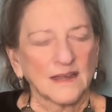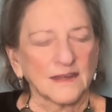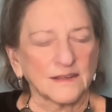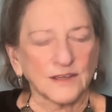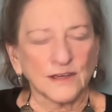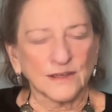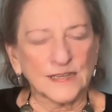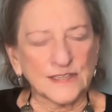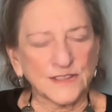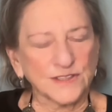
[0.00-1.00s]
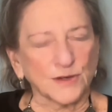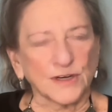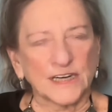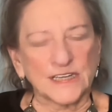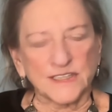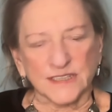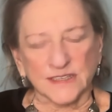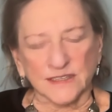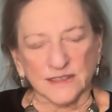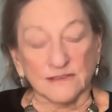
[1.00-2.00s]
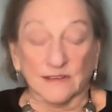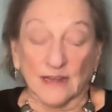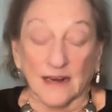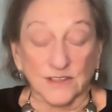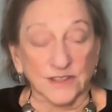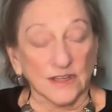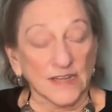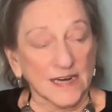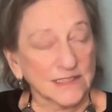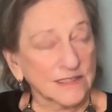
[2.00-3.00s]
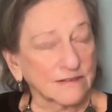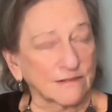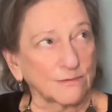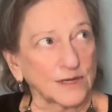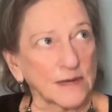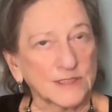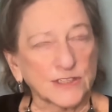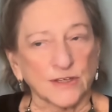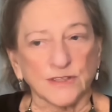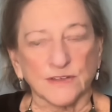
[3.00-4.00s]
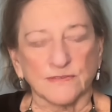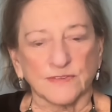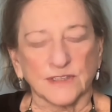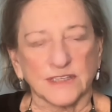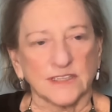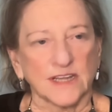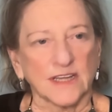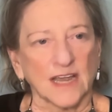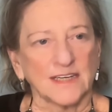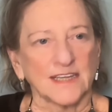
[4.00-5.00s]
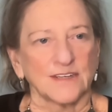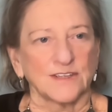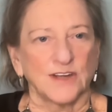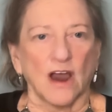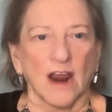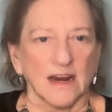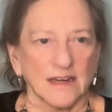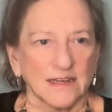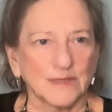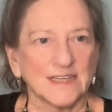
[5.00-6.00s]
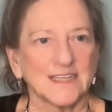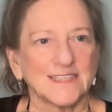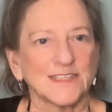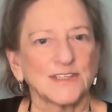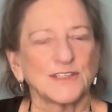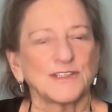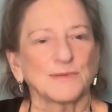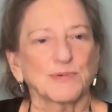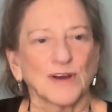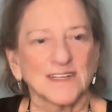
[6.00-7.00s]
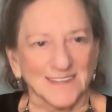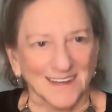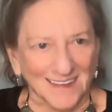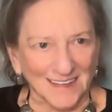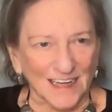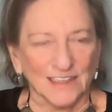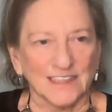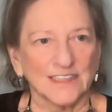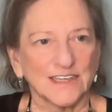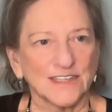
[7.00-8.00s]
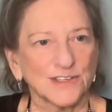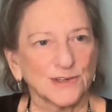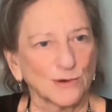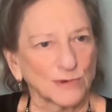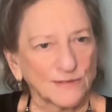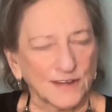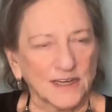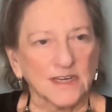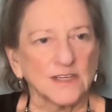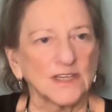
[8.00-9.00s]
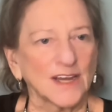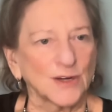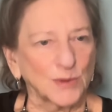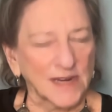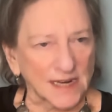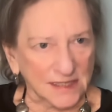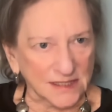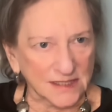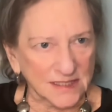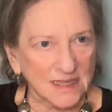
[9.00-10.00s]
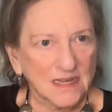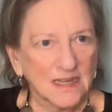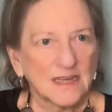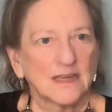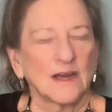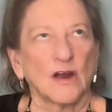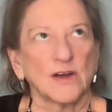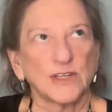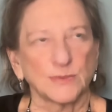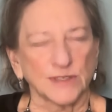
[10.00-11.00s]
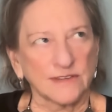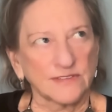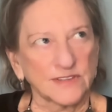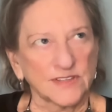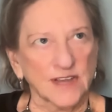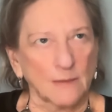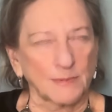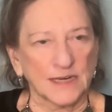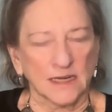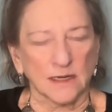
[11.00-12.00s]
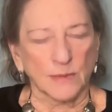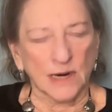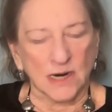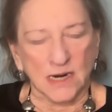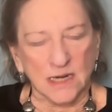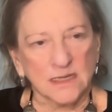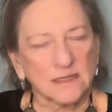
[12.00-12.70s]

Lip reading: These stories and actually the last 3 episodes they kind of get dark. I mean, it is depressing and it is horrific in a lot of ways. Hard to believe this is happening in America.